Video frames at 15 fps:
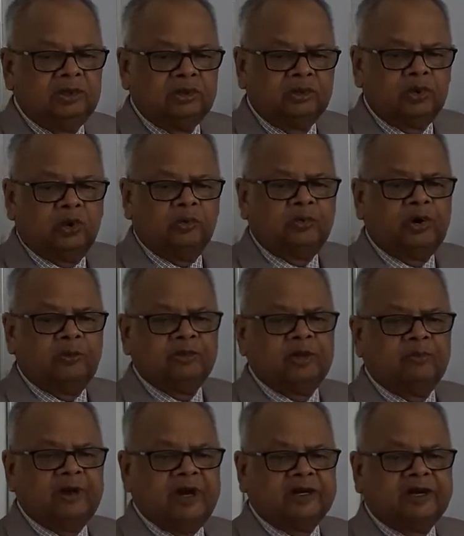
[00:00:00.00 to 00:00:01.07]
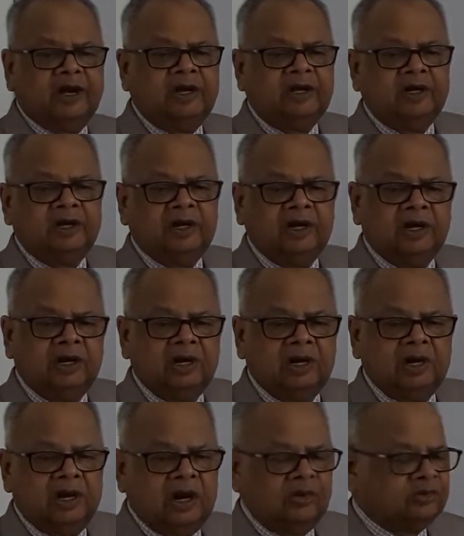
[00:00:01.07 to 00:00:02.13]
Thrown from the market
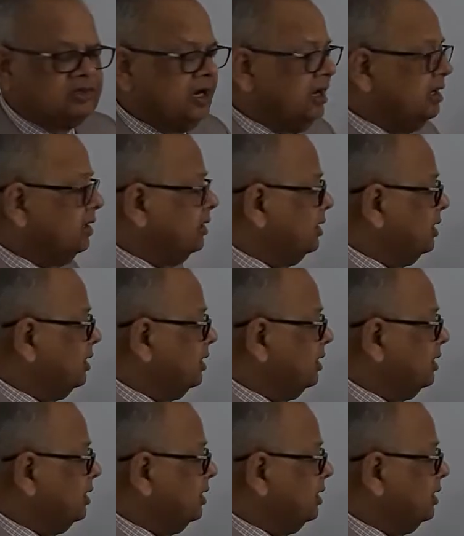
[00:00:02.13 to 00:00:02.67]
outside.